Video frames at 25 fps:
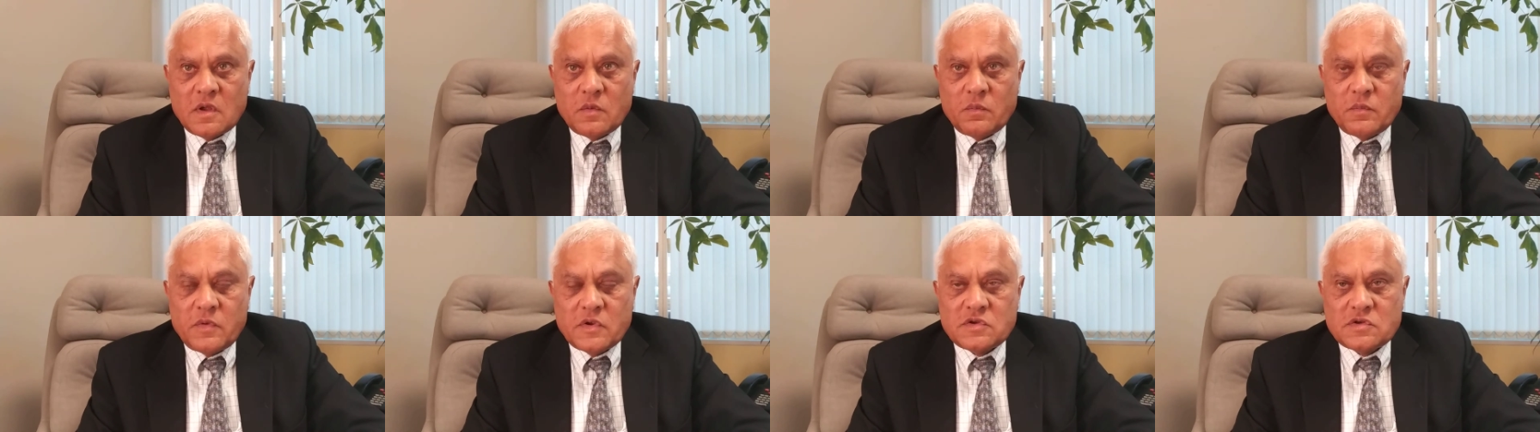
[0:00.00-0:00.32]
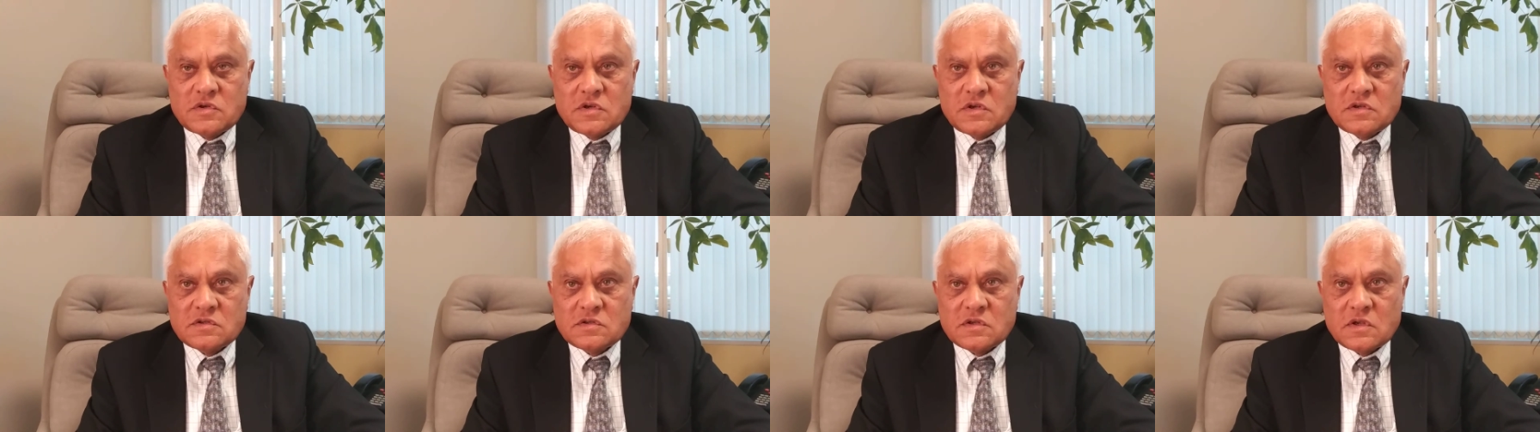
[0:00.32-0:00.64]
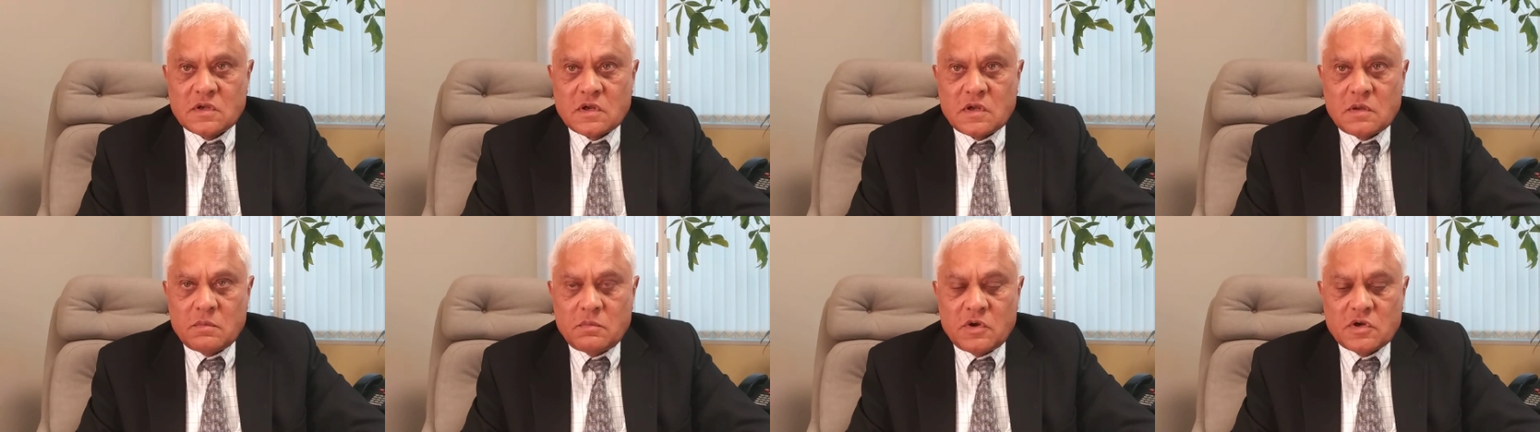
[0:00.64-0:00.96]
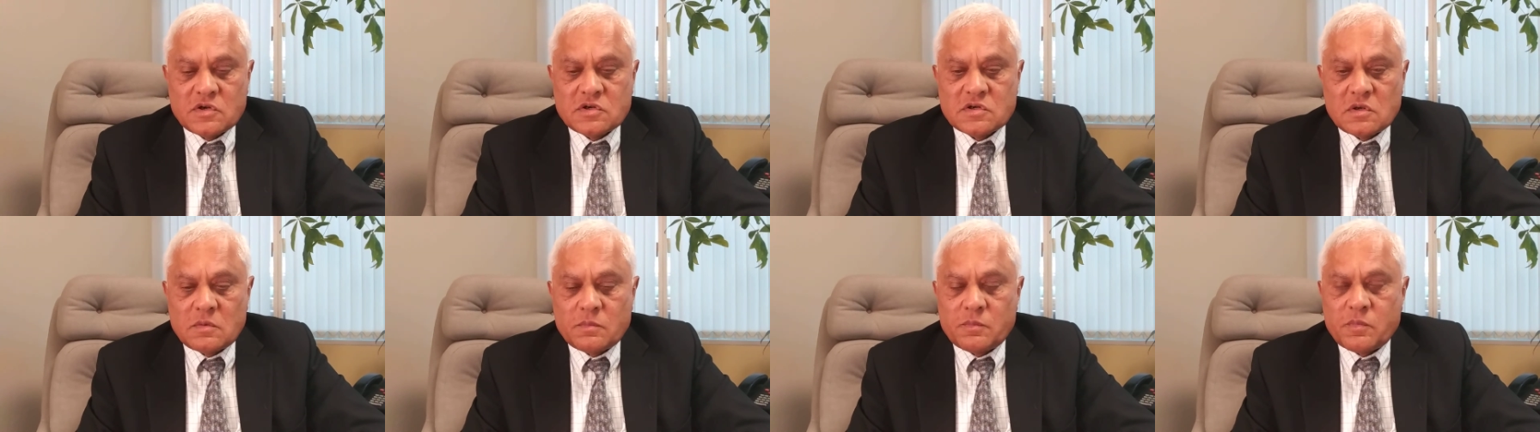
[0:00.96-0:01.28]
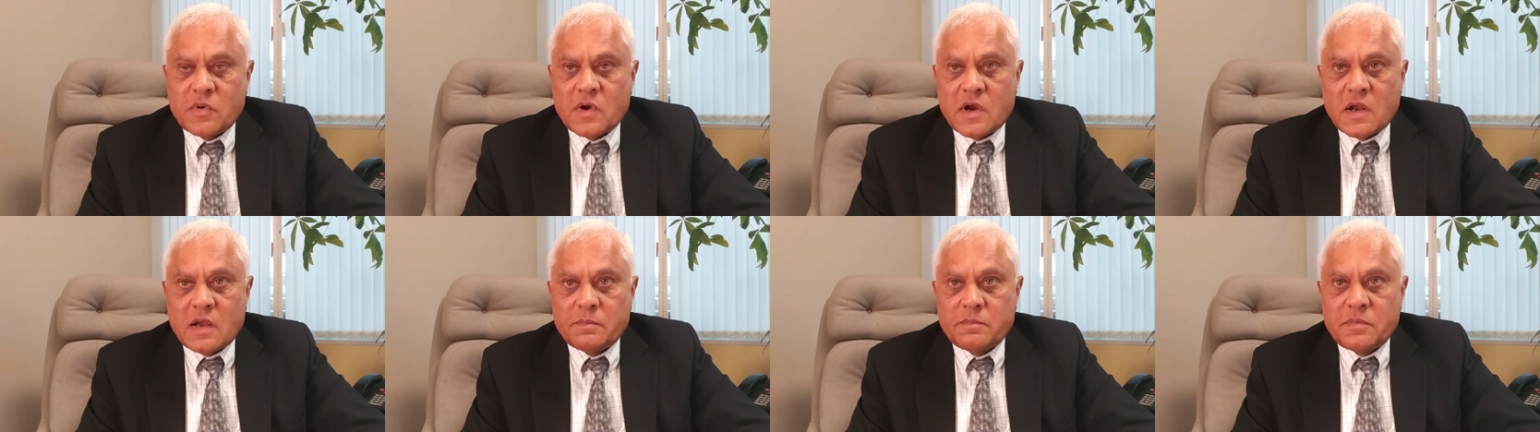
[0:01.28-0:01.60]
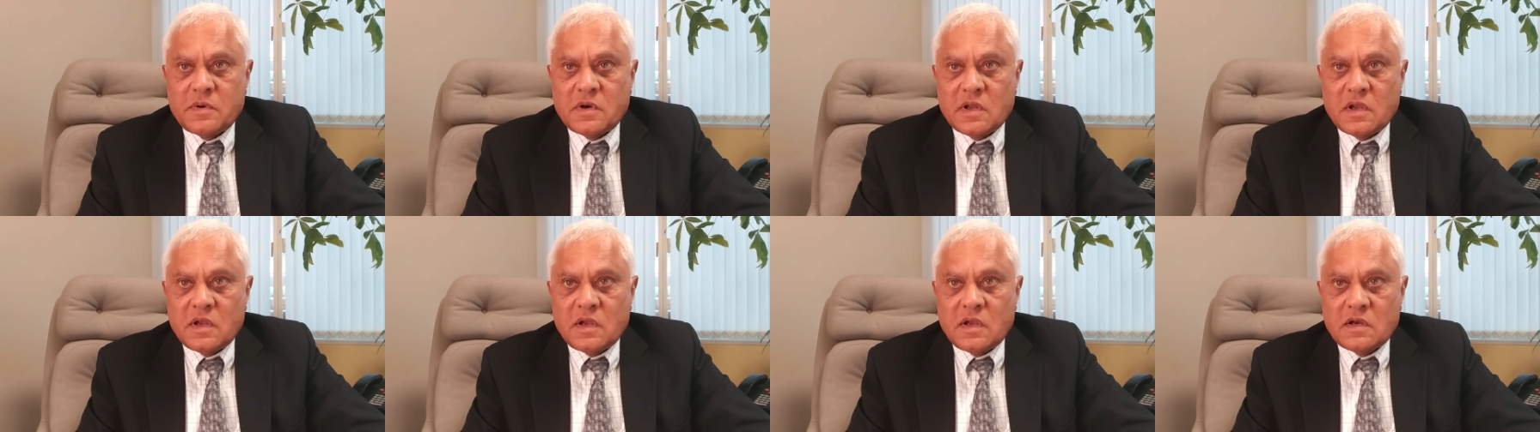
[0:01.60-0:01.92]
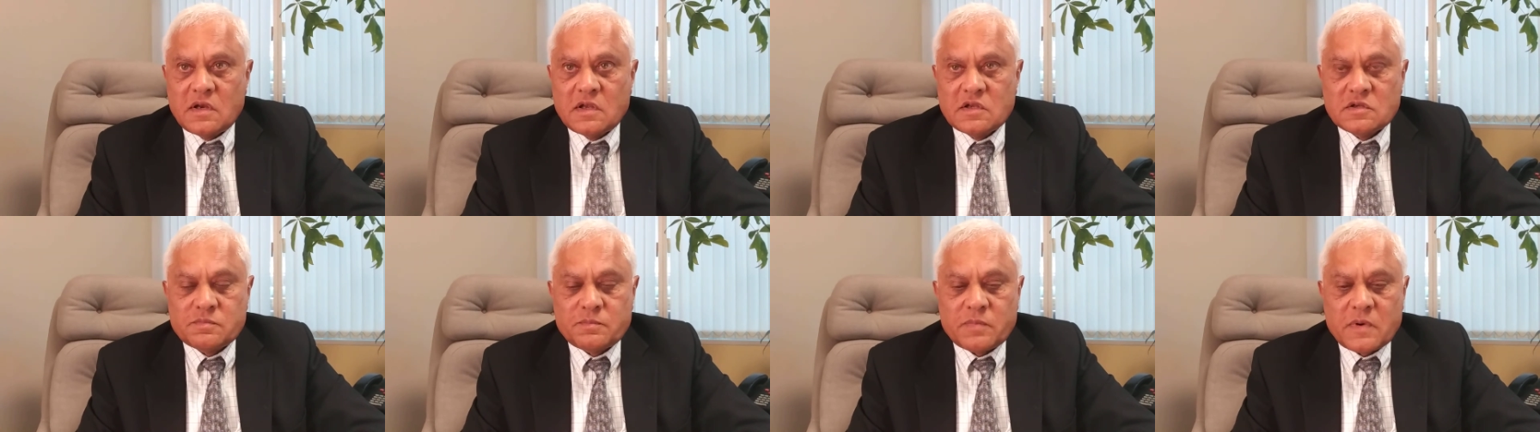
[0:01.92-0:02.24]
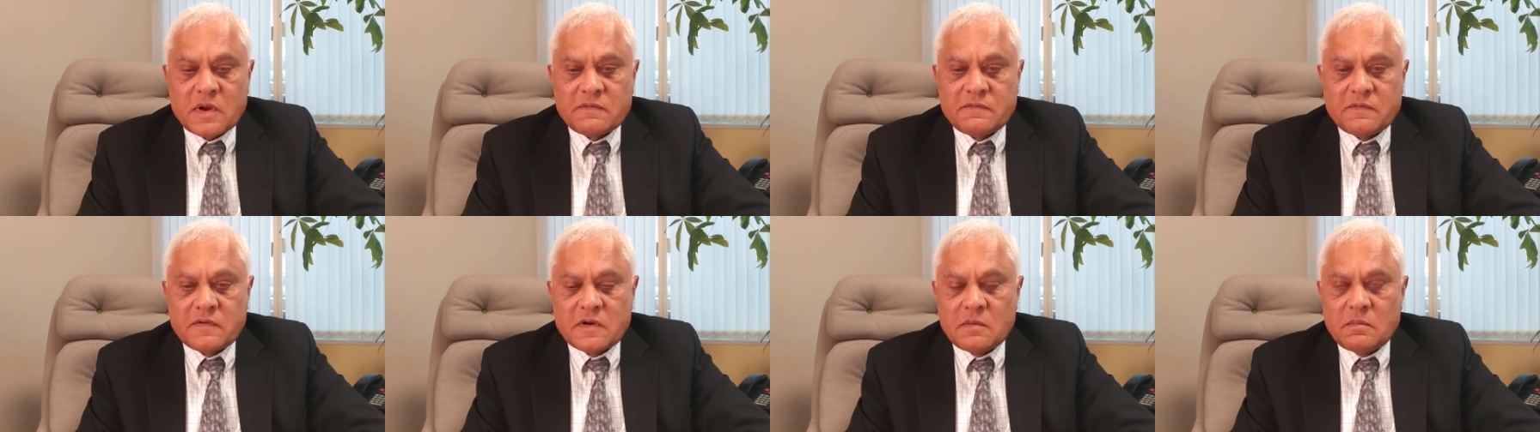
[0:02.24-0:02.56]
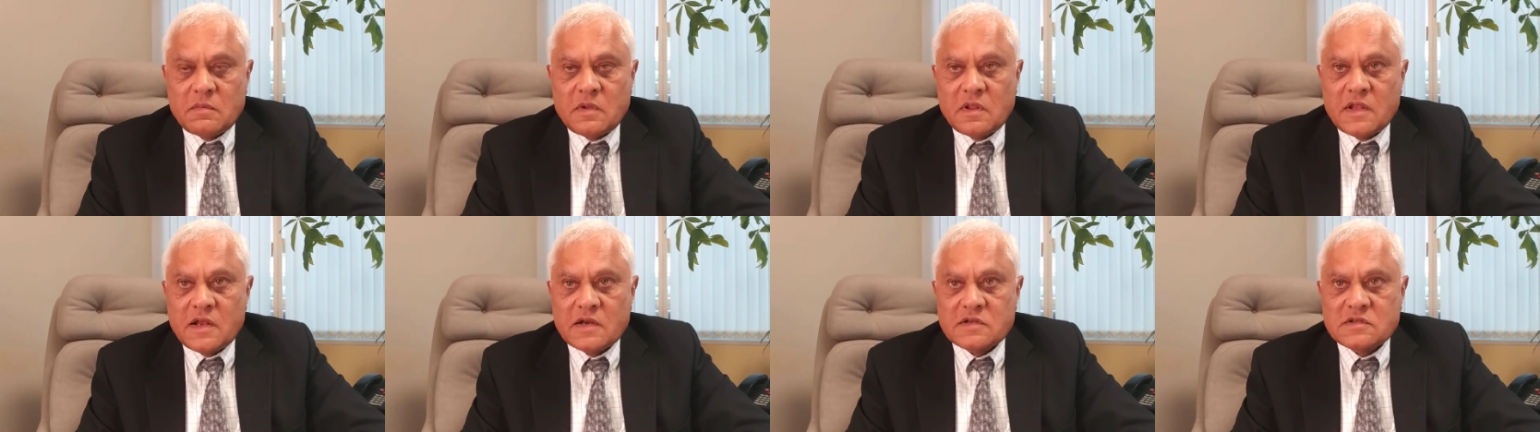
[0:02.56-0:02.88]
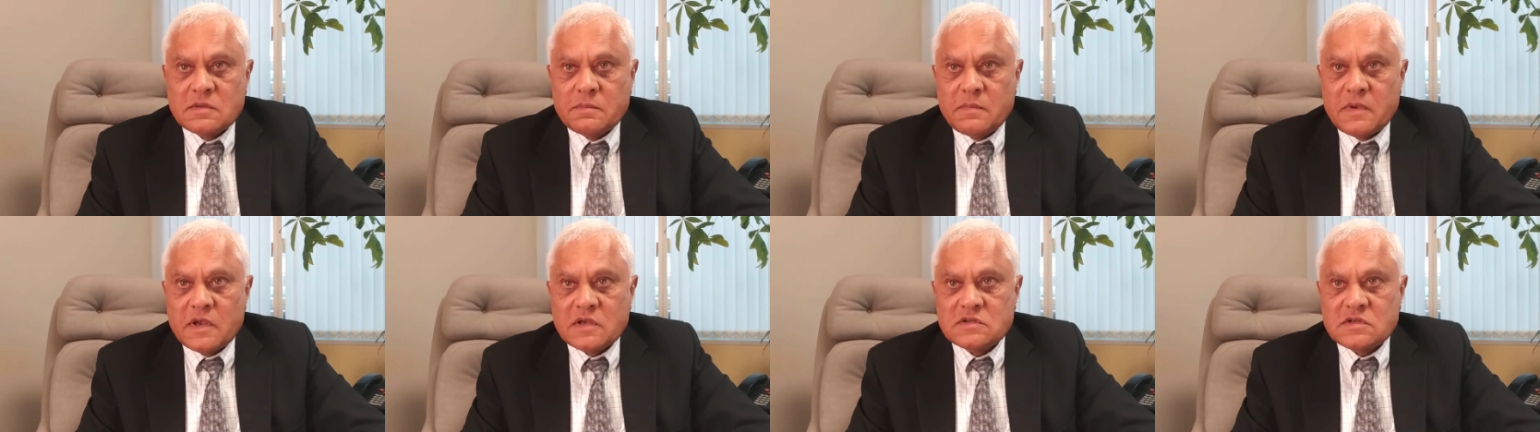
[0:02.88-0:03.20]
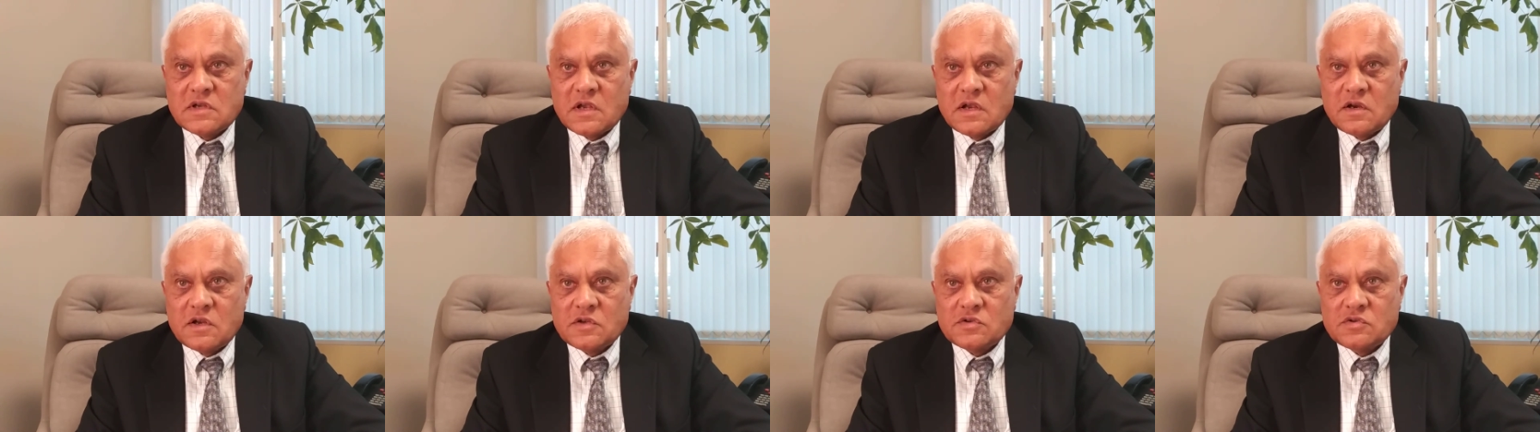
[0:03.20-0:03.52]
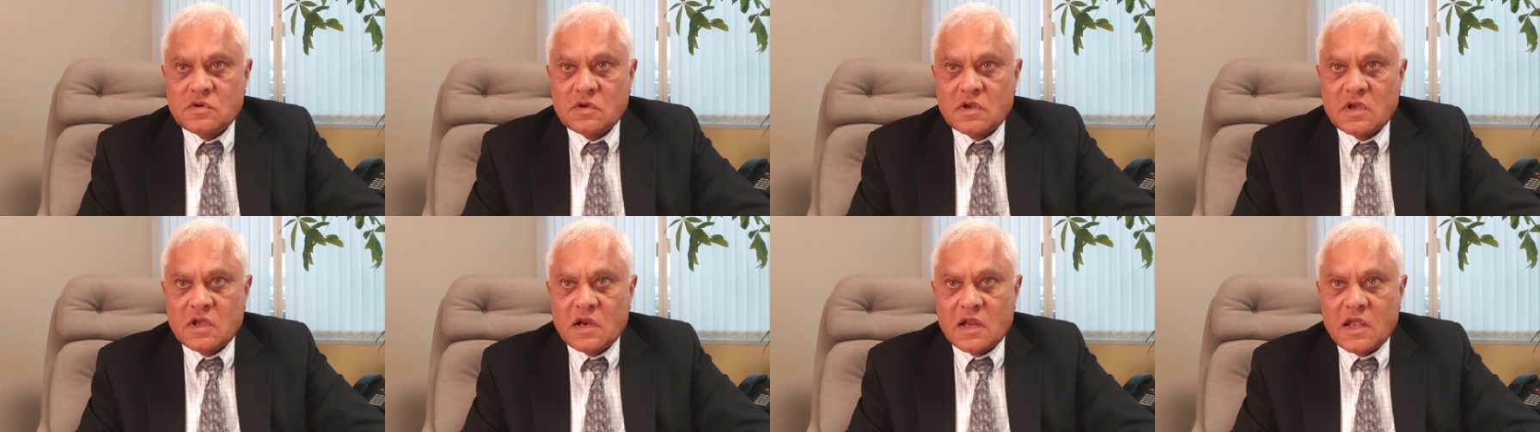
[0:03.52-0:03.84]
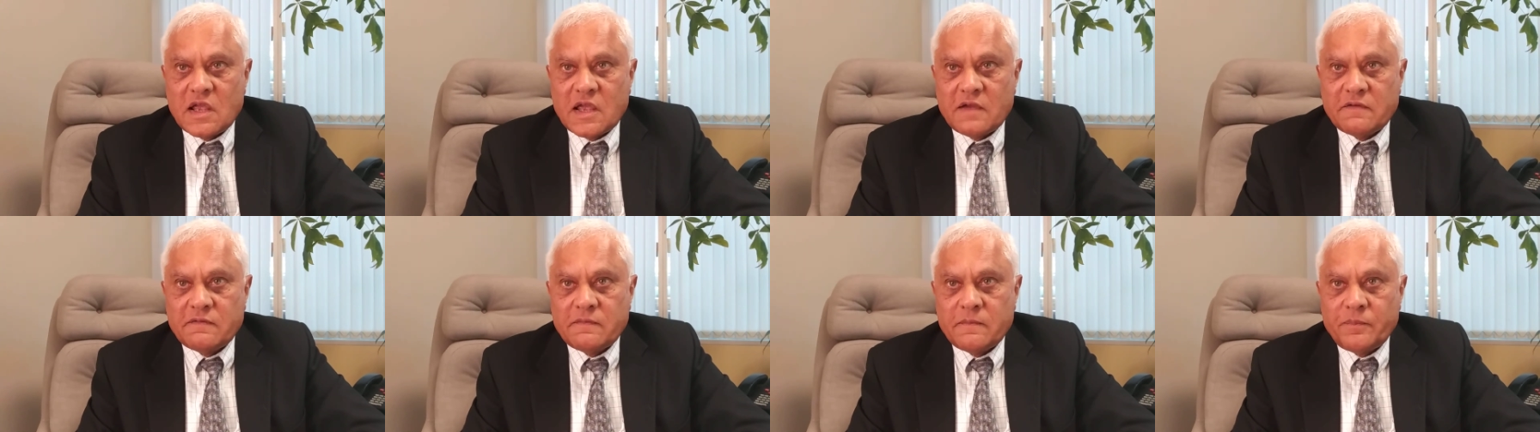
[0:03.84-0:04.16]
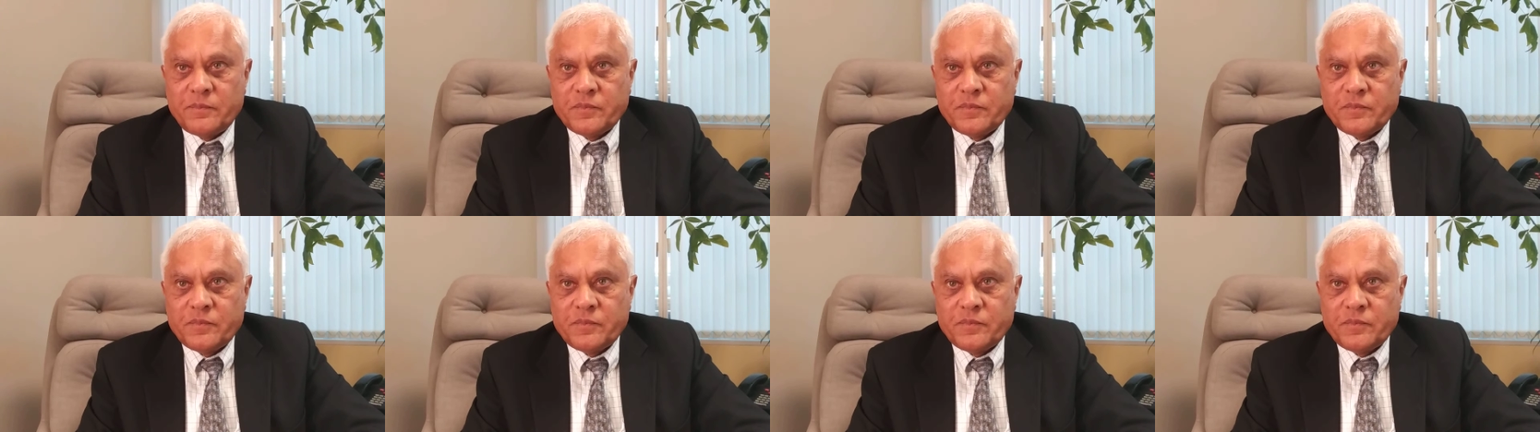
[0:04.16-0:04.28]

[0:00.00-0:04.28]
which is a commercial property, it is preferable. That's the best address you can have.